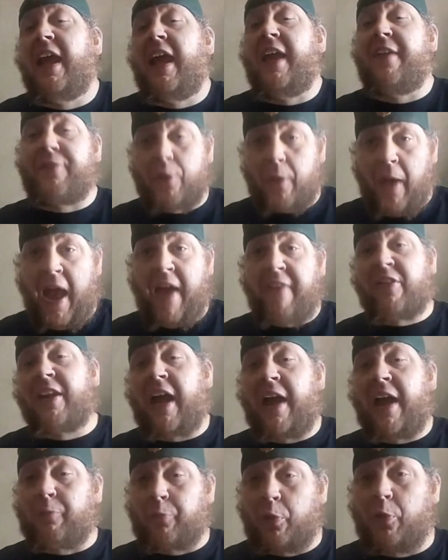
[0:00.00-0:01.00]
If you haven't,
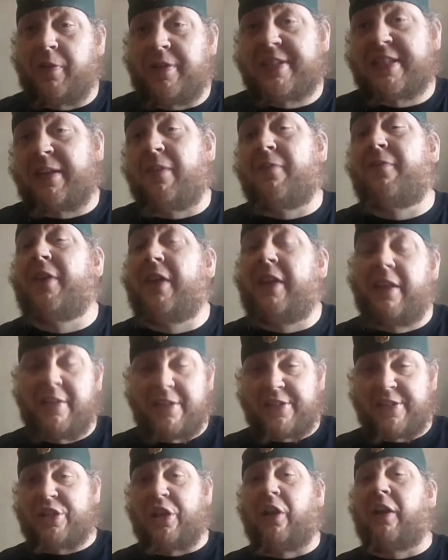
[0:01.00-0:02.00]
I ruined some of it.
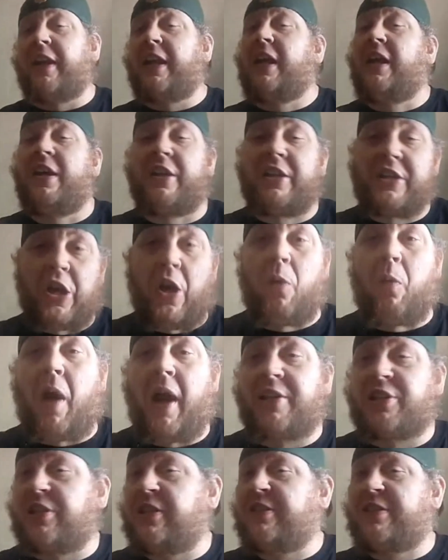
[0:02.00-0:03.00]
Sorry. Go
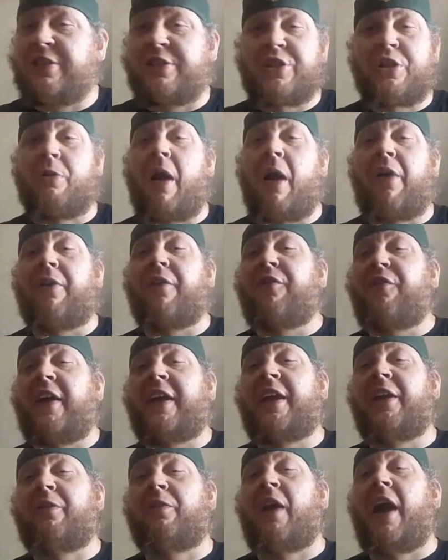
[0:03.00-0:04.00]
watch it. It's a 2-hour
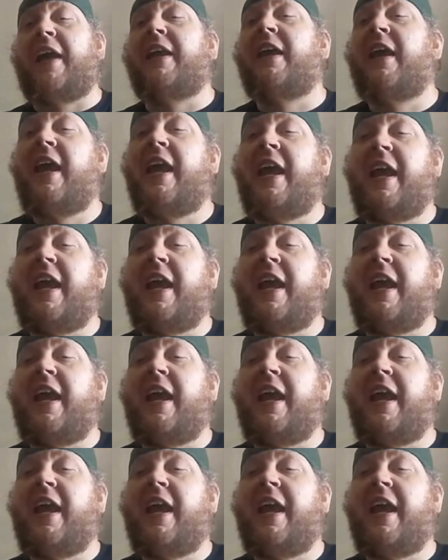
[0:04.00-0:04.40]
fucking ride.